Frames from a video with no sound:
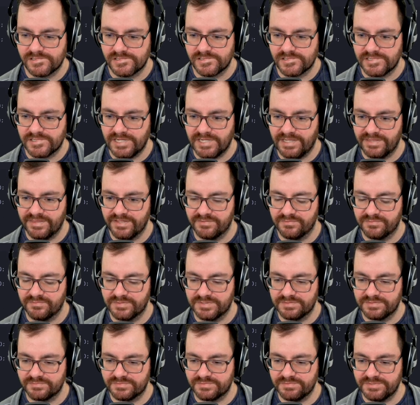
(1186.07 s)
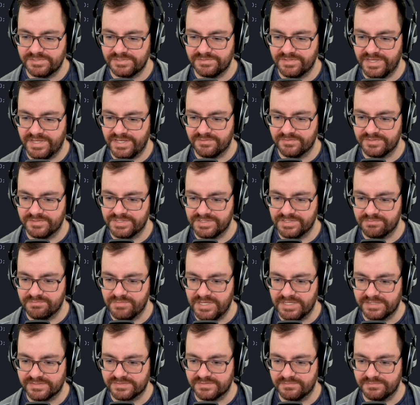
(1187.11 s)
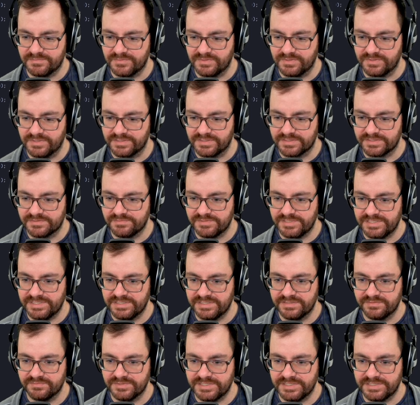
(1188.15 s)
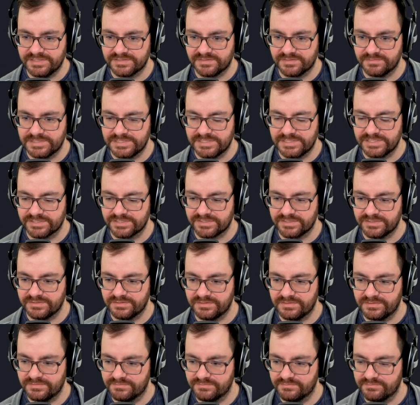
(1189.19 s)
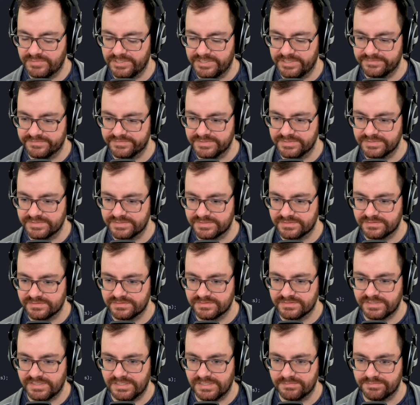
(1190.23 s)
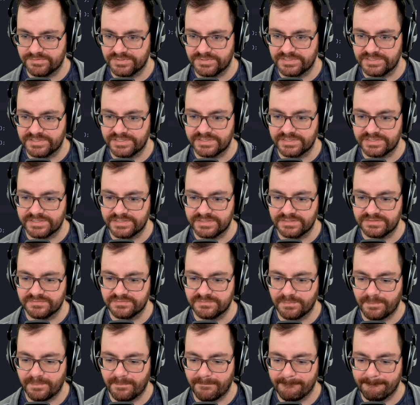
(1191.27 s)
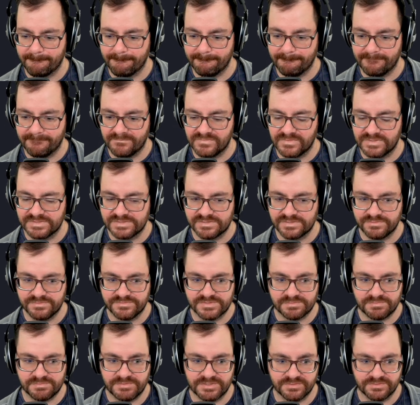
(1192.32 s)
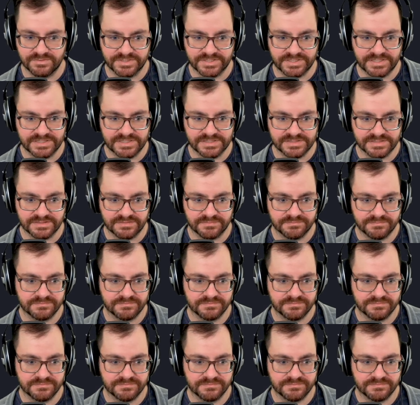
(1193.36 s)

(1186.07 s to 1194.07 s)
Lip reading: And then once we do that, we can make some more, because we need some additional buffers to operate on here. And so we've just been organizing.